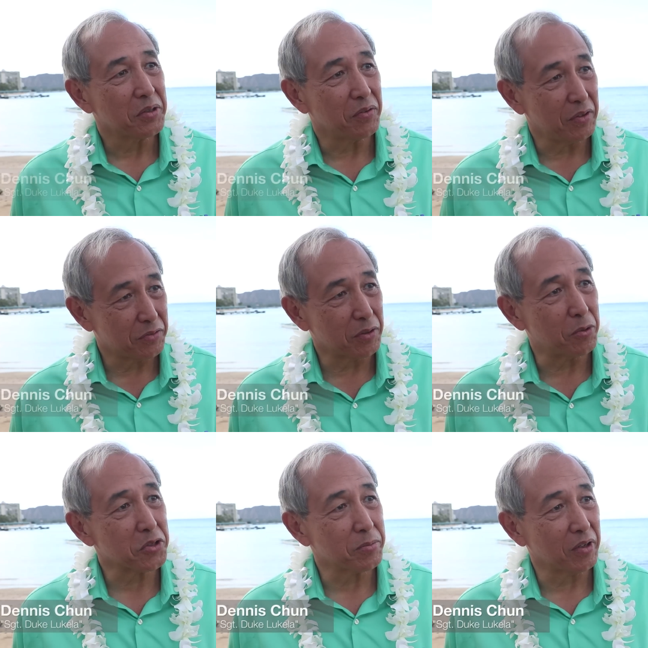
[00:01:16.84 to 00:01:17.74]
to have lived here
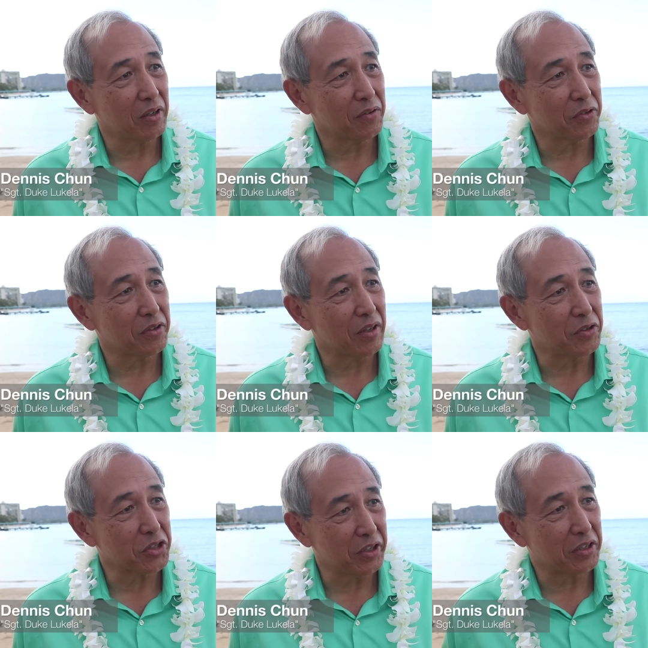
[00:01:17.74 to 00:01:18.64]
most of my life, and then
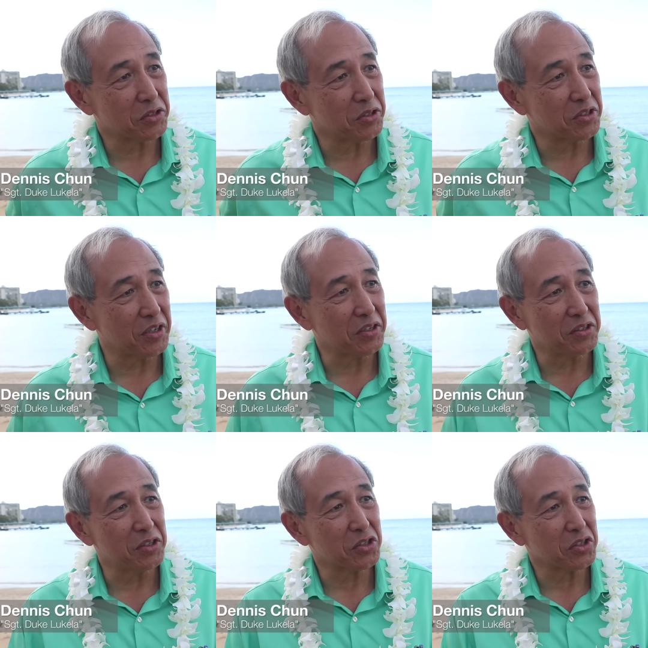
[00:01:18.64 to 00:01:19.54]
have a chance to take
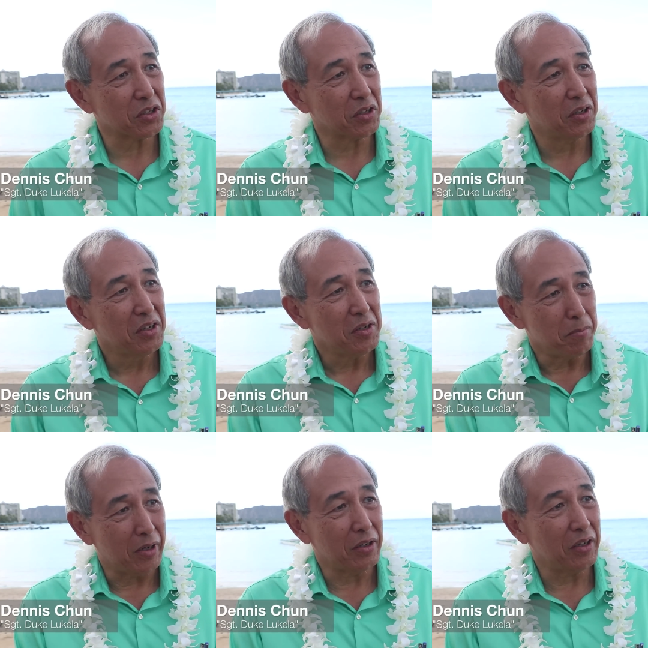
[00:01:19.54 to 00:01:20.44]
this
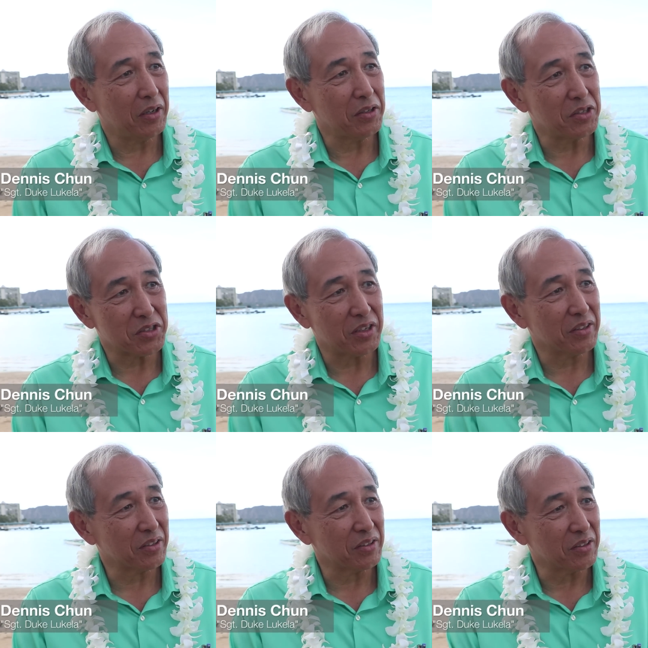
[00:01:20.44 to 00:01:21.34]
mana and this
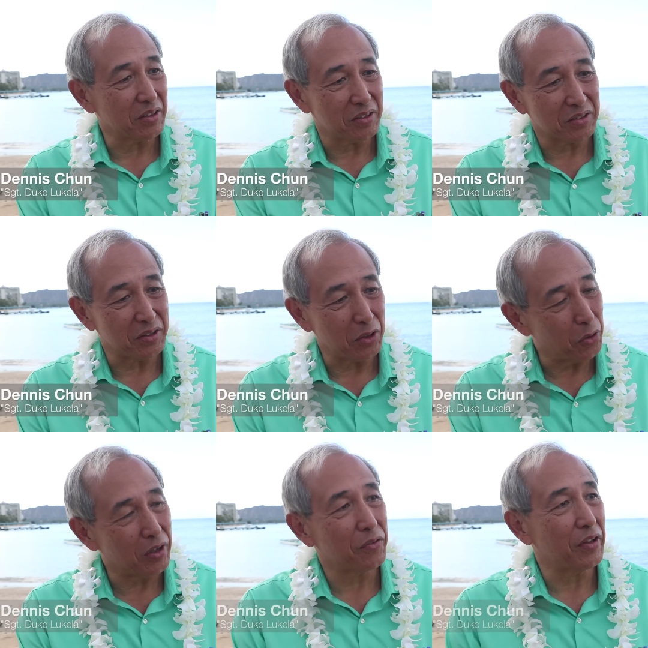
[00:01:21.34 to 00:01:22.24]
uh,
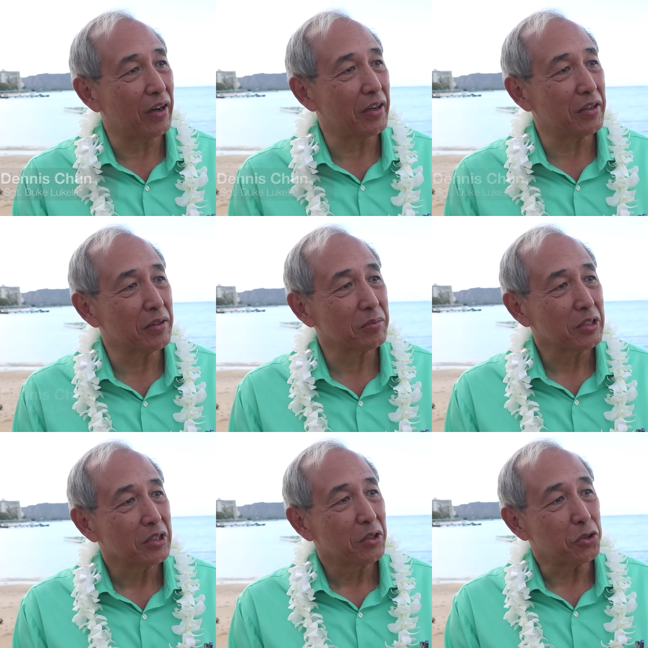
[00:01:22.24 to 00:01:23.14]
aloha of the aina
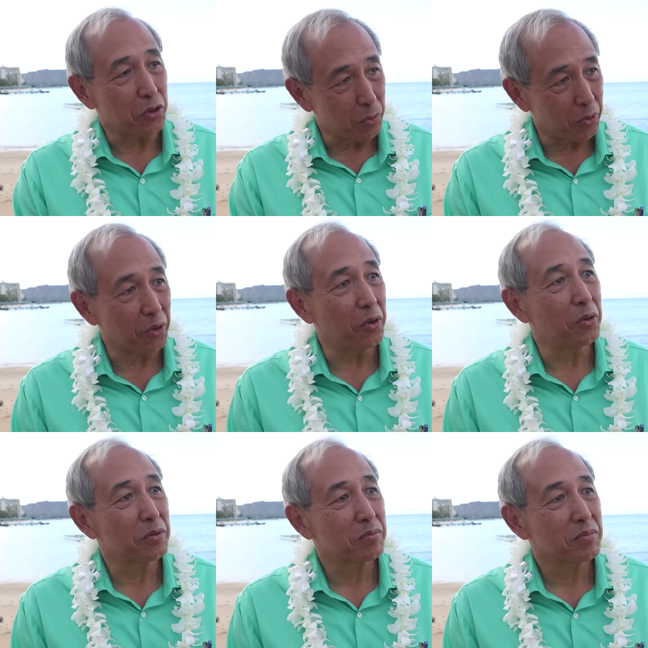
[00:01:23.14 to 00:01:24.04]
to the
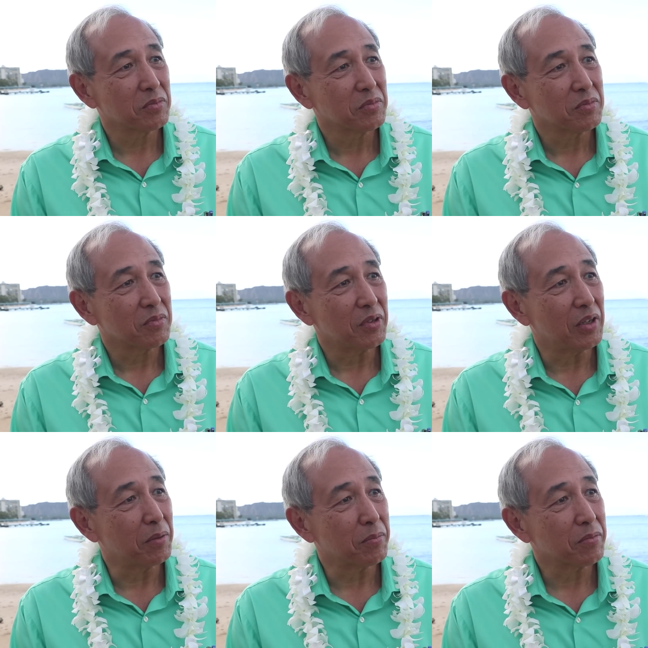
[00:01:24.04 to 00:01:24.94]
world.
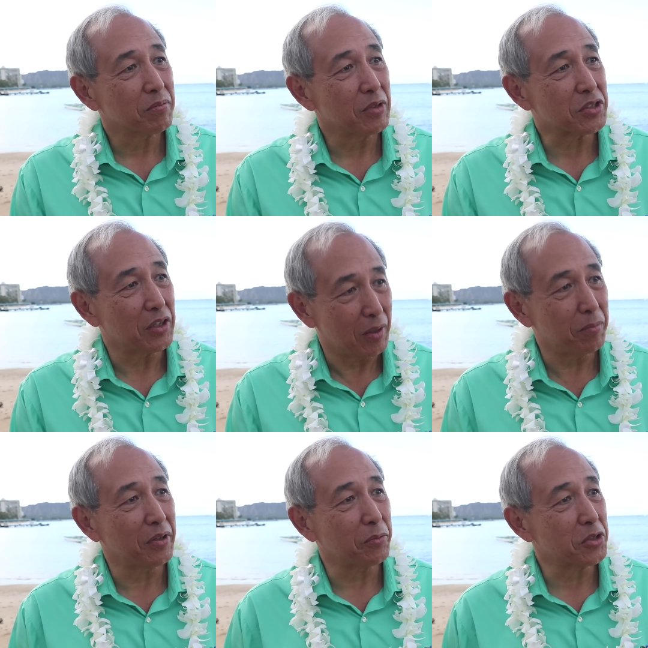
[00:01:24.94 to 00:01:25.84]
Um, it's a
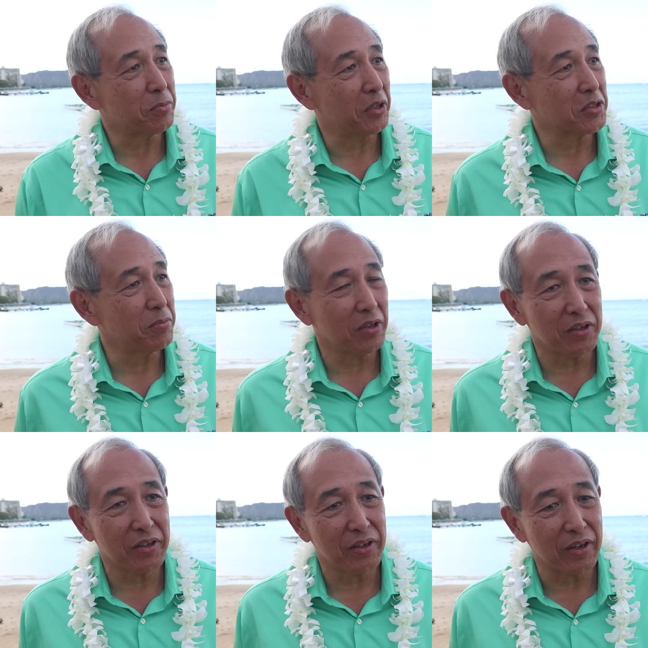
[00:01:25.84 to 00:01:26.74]
humbling
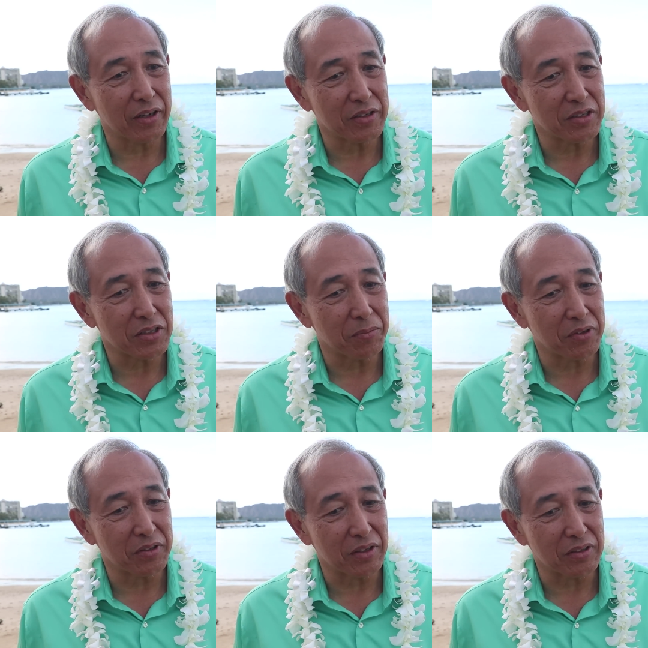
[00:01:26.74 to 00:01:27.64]
responsibility, and it's
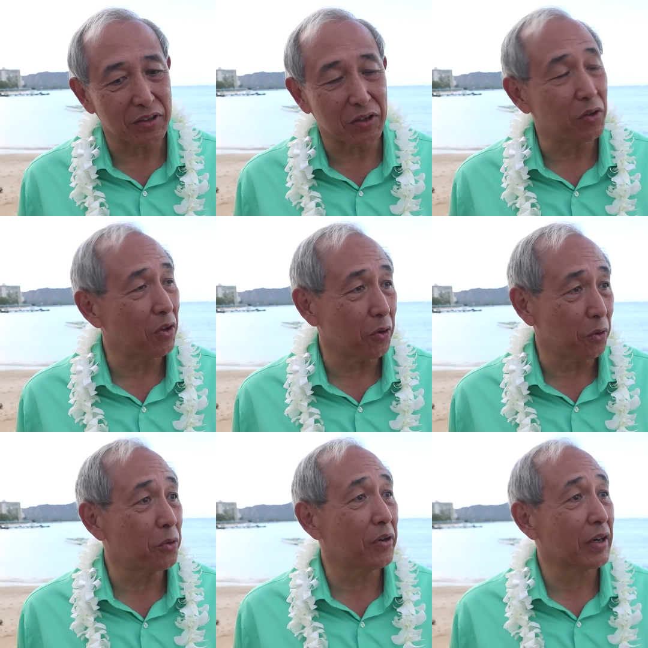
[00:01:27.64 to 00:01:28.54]
something that I think all the
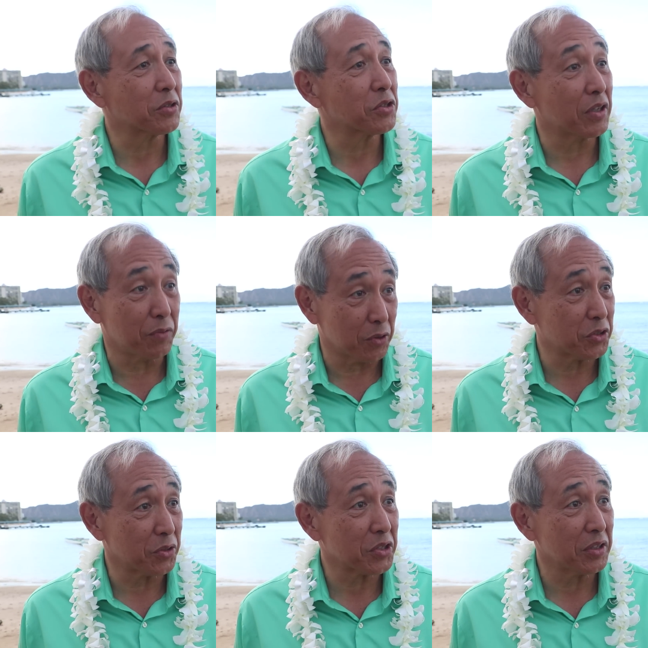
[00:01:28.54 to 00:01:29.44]
local actors take very
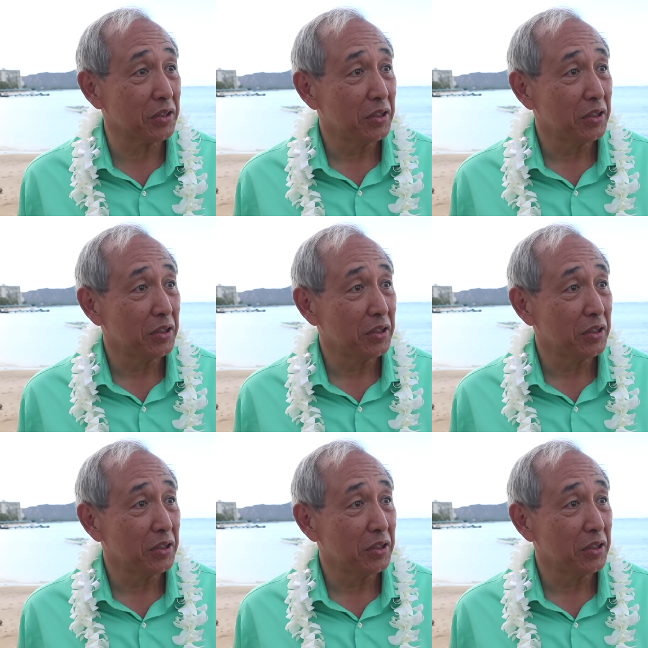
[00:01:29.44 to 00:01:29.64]
seriously